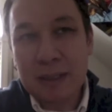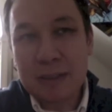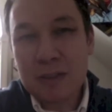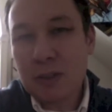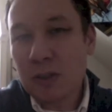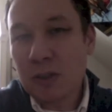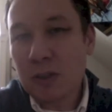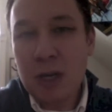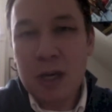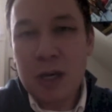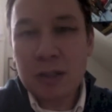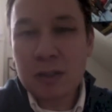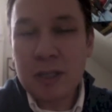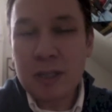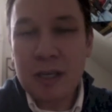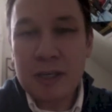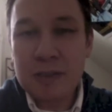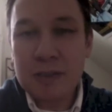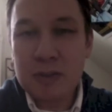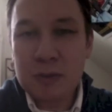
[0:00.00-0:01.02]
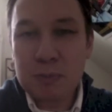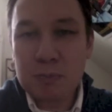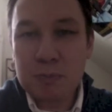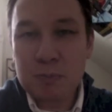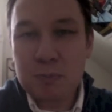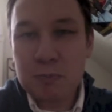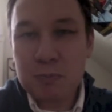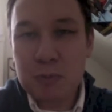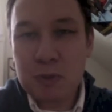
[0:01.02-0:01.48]
long lost
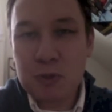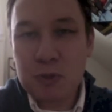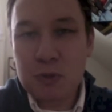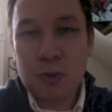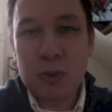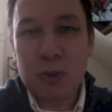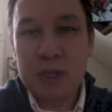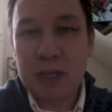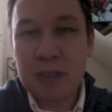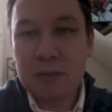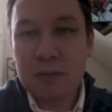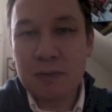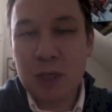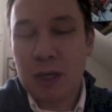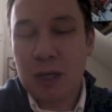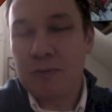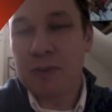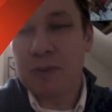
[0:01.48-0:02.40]
story of love and